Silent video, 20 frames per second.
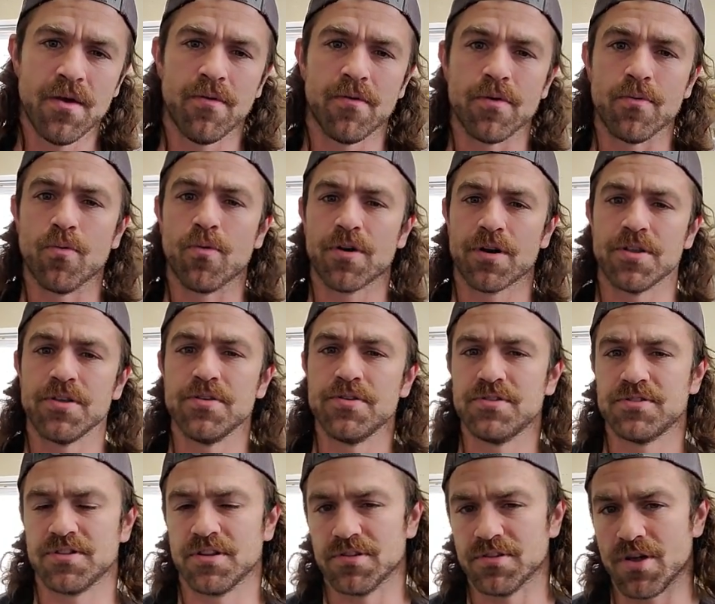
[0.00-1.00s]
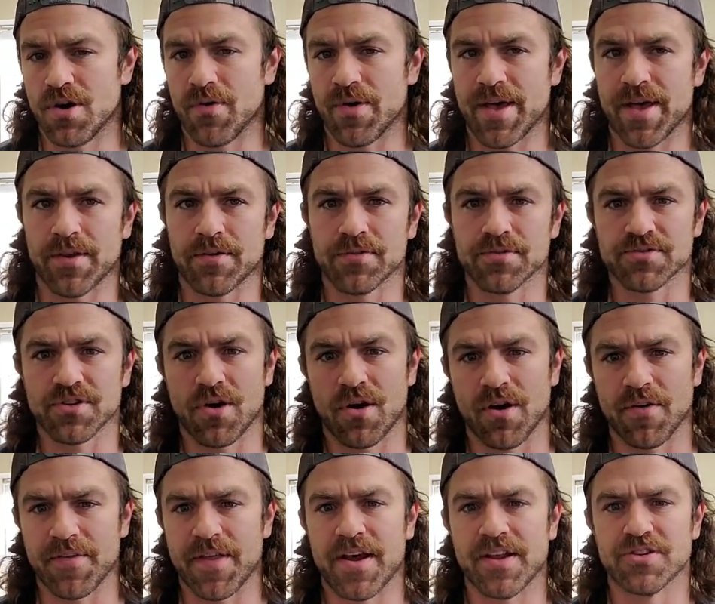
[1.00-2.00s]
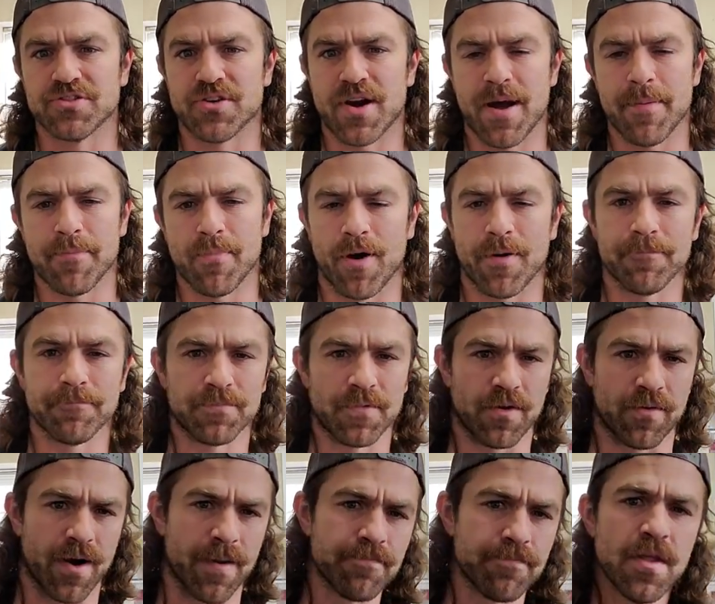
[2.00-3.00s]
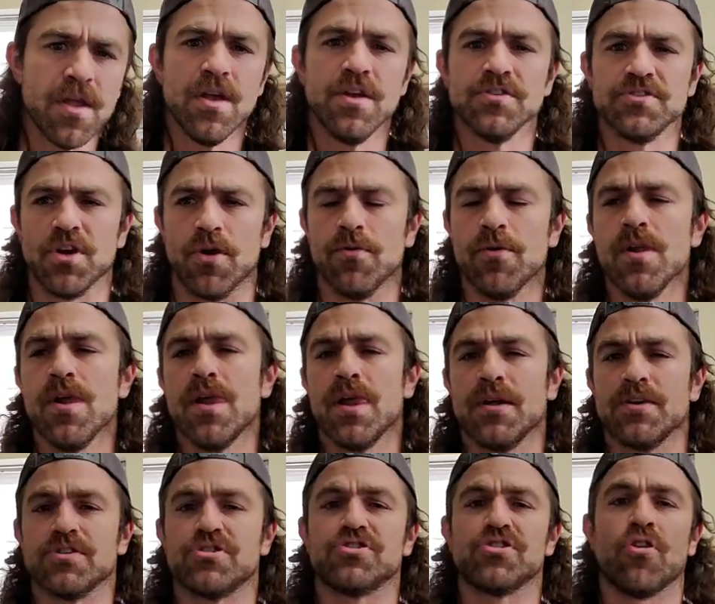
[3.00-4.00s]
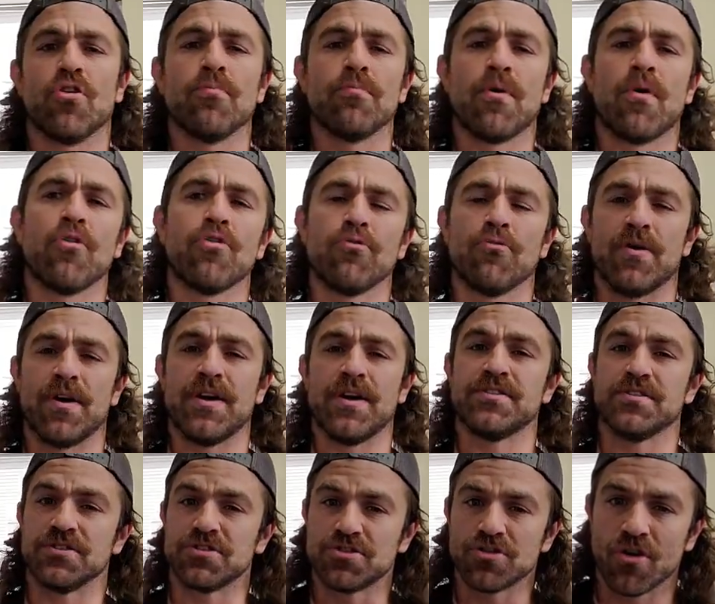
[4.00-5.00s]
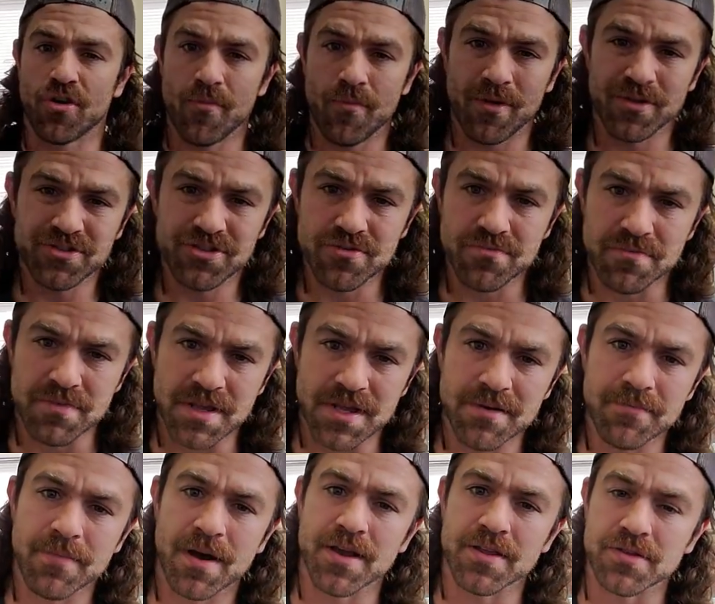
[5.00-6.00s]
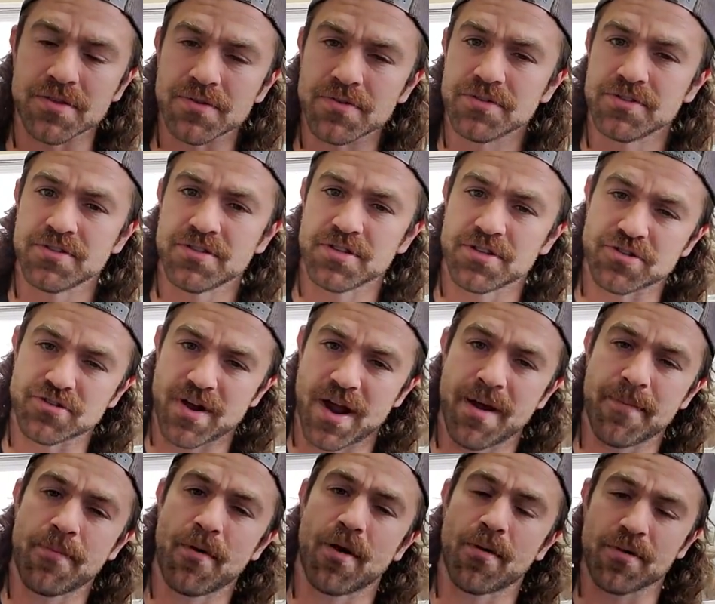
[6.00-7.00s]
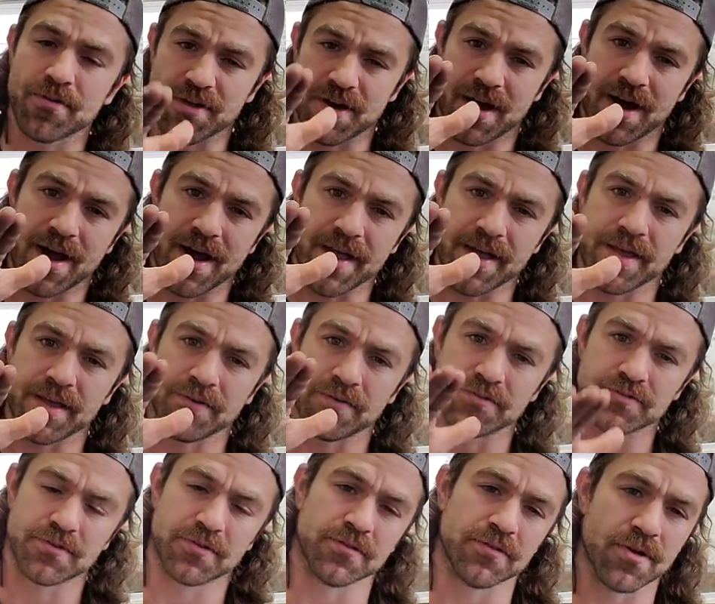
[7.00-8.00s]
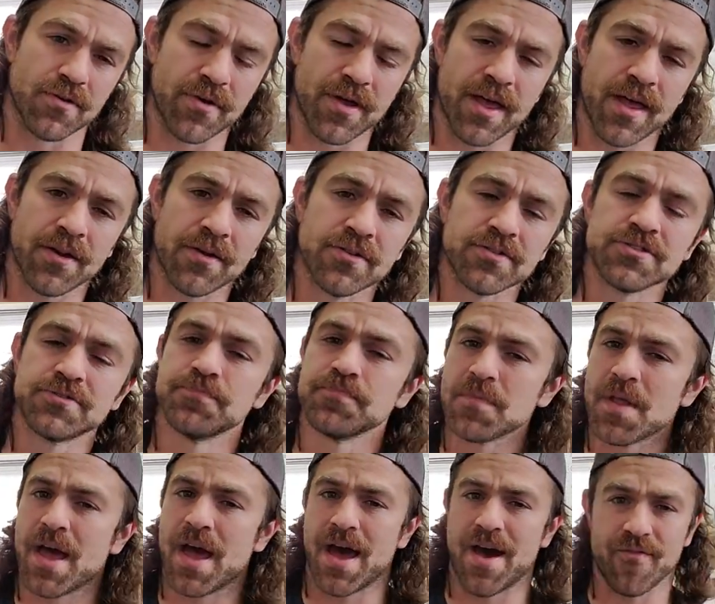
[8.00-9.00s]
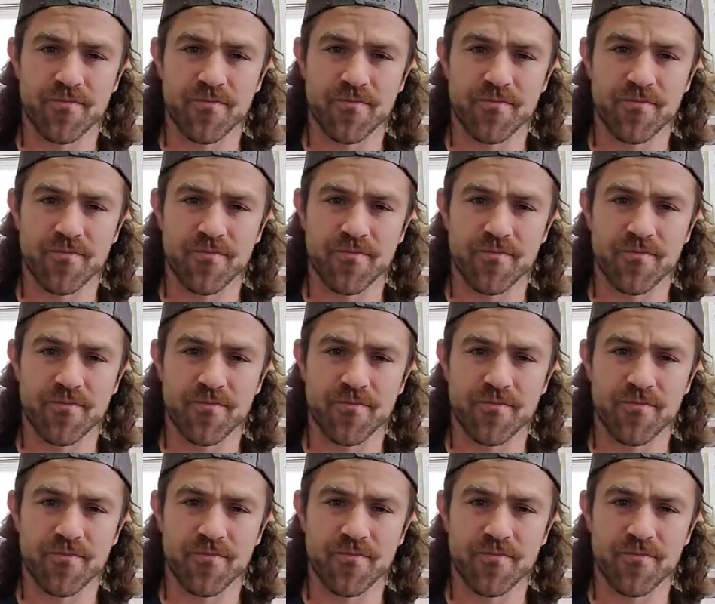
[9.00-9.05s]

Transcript: We want to use the low handles on that trap bar. All right. So show both ways and show them what you mean by using the trap bar with the high handles or low handles. Have